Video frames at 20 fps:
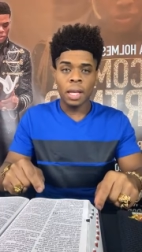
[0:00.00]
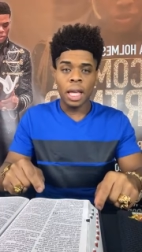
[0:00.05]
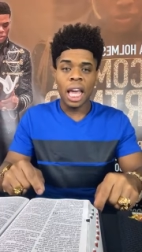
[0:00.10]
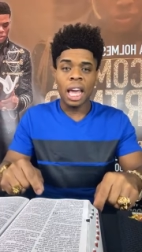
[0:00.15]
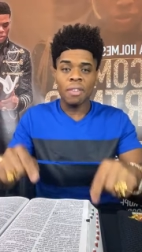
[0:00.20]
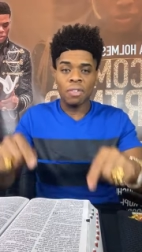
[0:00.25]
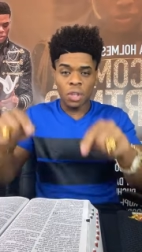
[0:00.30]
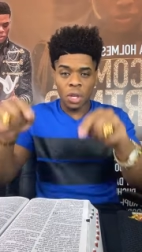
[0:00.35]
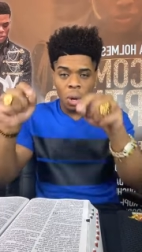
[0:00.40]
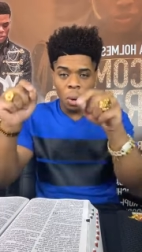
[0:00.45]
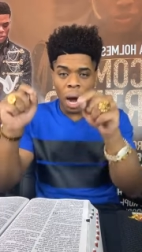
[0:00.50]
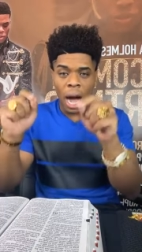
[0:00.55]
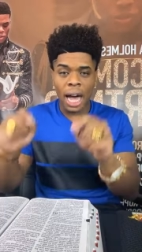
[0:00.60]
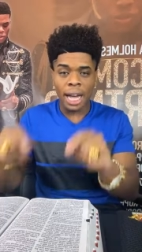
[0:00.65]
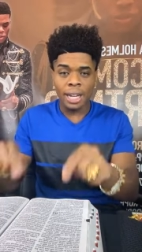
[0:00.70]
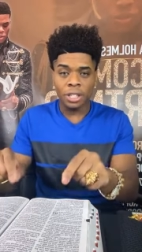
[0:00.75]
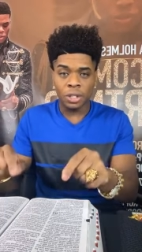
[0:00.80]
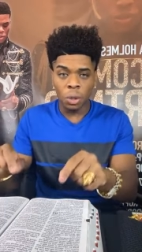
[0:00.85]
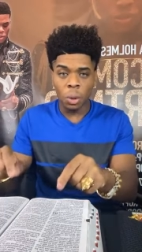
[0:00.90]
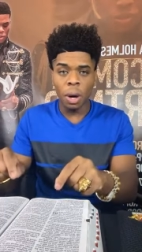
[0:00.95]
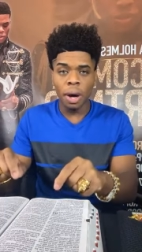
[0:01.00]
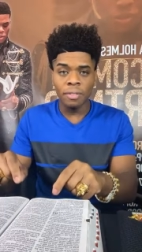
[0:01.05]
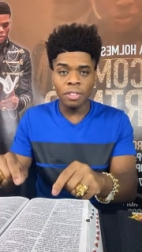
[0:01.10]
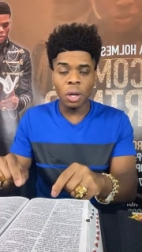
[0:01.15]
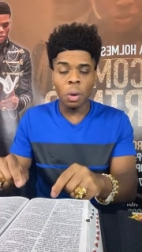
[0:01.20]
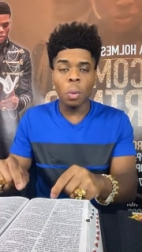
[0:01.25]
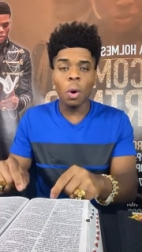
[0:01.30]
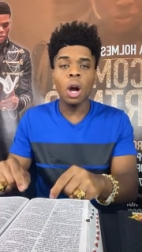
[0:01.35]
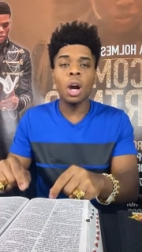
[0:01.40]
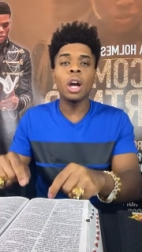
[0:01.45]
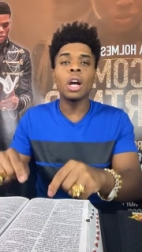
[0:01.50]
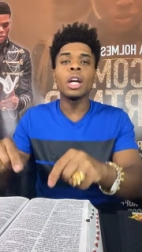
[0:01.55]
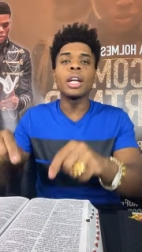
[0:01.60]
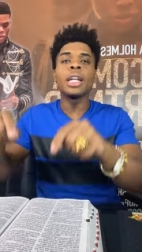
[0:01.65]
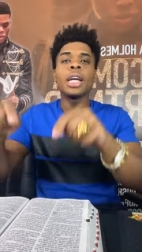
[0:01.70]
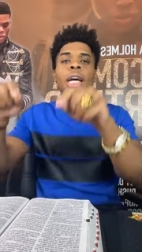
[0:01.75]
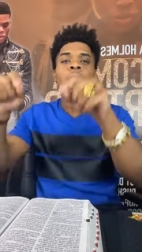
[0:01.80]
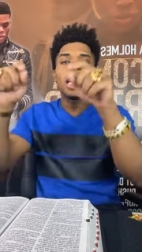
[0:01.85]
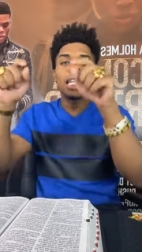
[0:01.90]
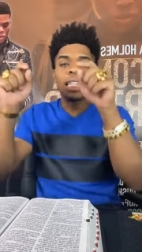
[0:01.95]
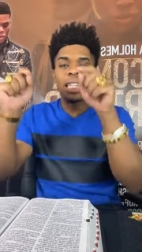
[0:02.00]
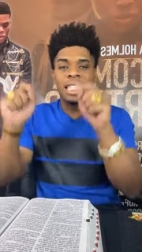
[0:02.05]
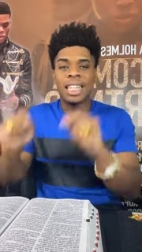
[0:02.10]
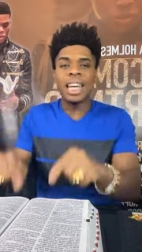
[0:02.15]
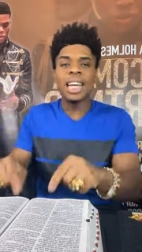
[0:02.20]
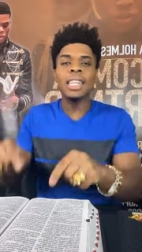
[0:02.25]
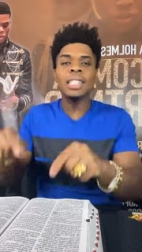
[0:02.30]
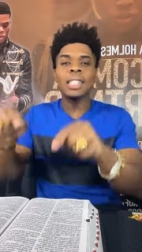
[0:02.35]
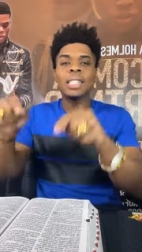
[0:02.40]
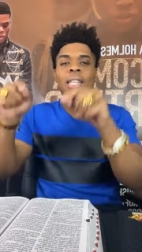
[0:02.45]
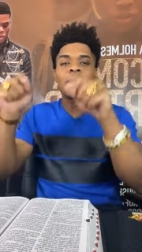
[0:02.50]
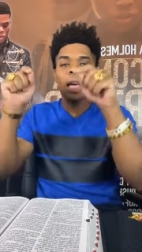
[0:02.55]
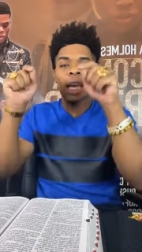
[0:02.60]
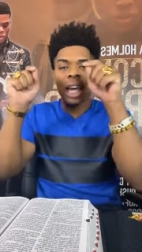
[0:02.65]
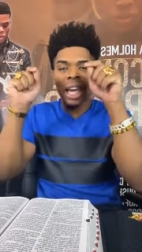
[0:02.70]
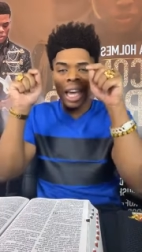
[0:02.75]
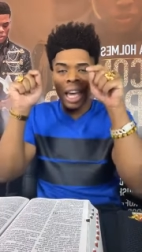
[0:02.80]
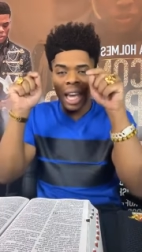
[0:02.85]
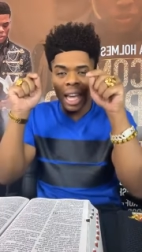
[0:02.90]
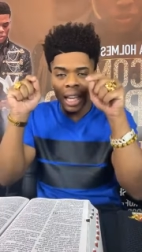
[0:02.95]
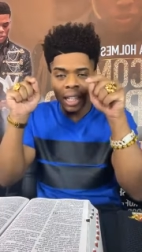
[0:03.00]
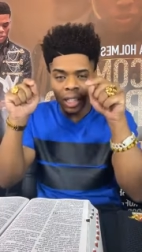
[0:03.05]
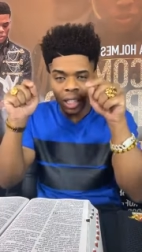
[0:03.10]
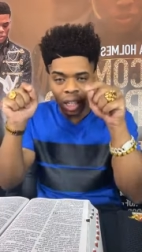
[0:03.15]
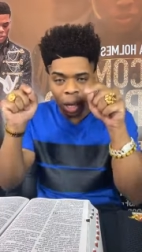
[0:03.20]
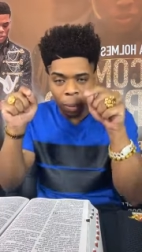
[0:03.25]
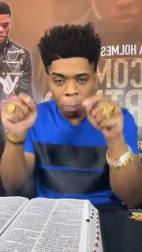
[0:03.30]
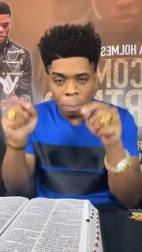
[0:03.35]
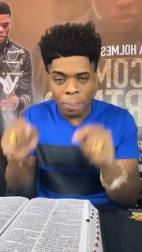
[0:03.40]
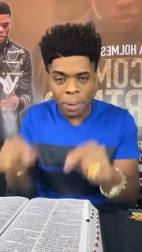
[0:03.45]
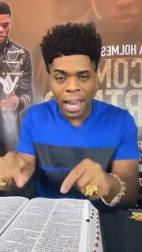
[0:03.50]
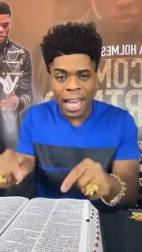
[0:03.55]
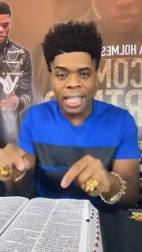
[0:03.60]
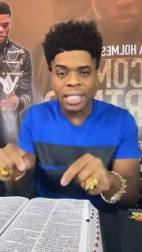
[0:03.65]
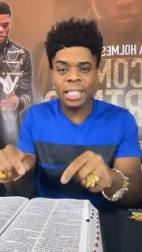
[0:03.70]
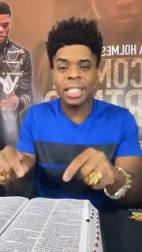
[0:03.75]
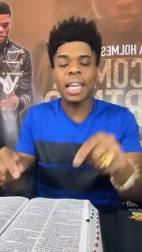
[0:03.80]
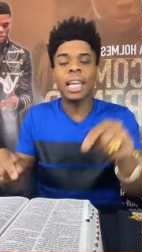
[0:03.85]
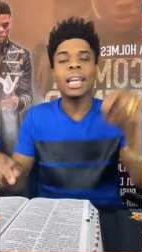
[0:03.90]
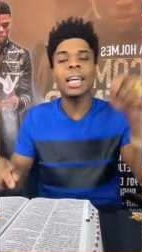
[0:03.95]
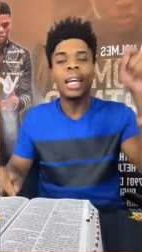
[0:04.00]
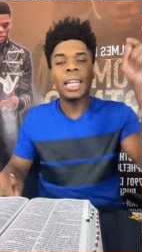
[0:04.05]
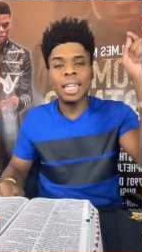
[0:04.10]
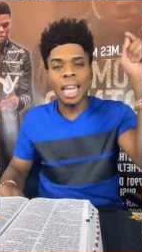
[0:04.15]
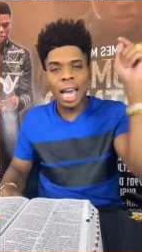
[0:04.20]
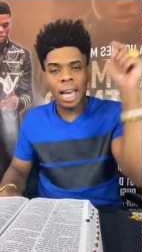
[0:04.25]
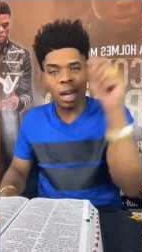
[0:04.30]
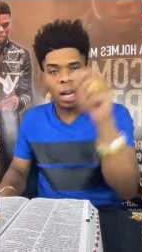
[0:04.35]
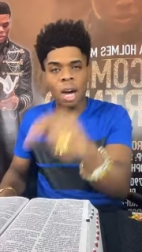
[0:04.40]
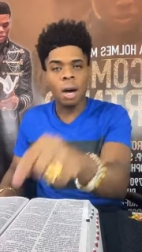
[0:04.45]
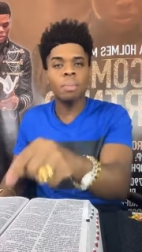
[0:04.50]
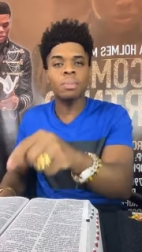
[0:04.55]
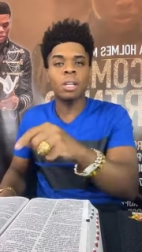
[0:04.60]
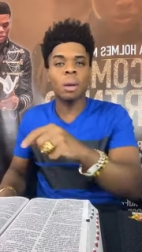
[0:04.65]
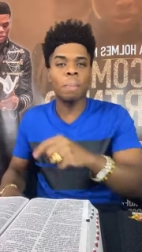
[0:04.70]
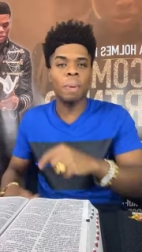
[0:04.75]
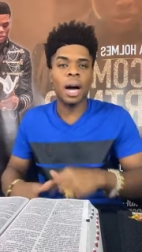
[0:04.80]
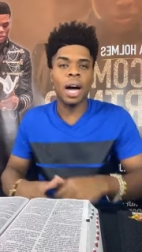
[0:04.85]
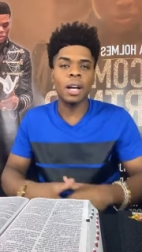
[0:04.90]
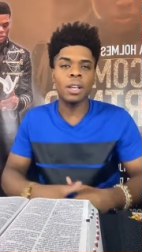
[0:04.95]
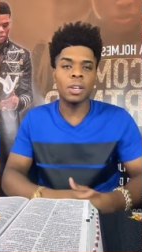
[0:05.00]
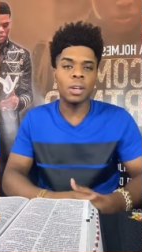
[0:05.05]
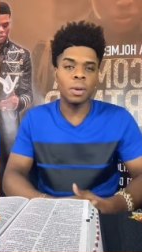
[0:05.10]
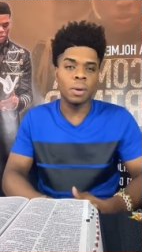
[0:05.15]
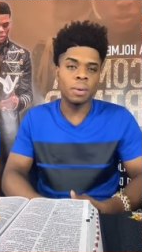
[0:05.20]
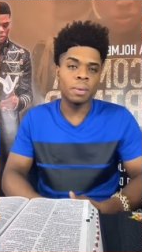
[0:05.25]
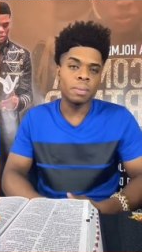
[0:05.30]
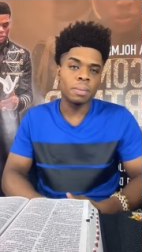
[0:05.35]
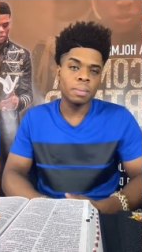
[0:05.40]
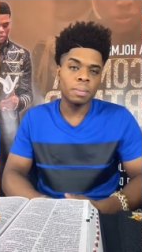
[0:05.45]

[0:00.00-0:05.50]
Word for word: If you are a doer of the word, this is the blessing that comes upon you.